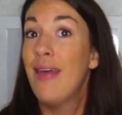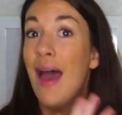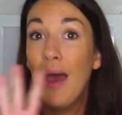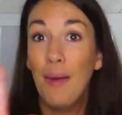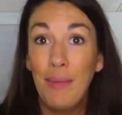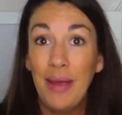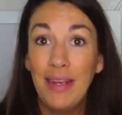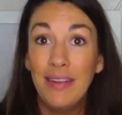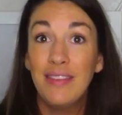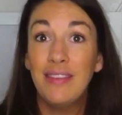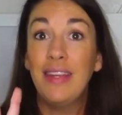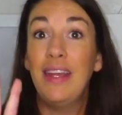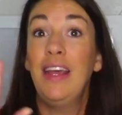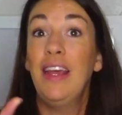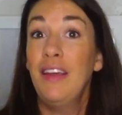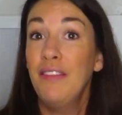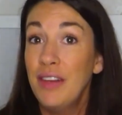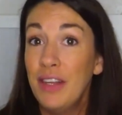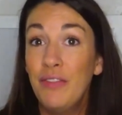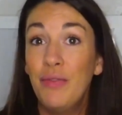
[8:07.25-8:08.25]
That means
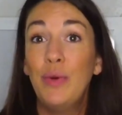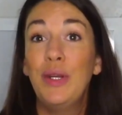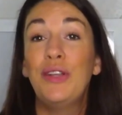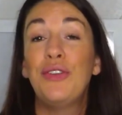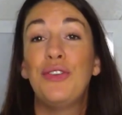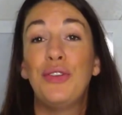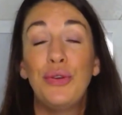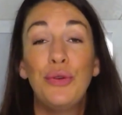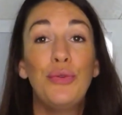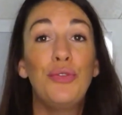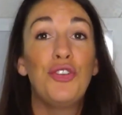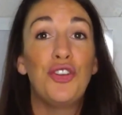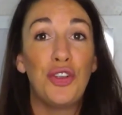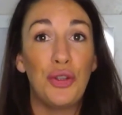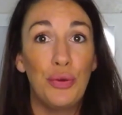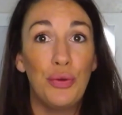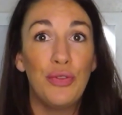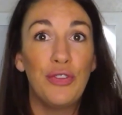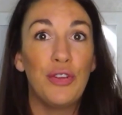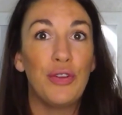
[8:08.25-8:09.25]
even if we do
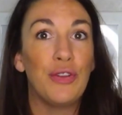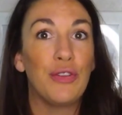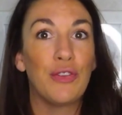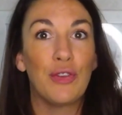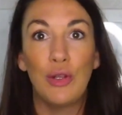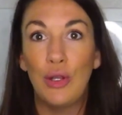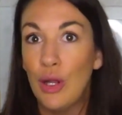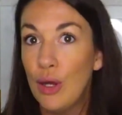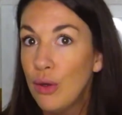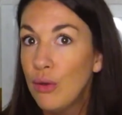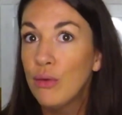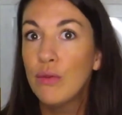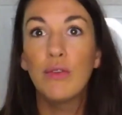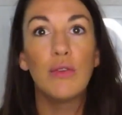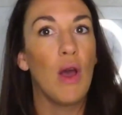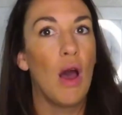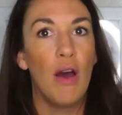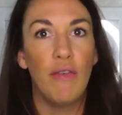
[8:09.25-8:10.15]
choose to disclose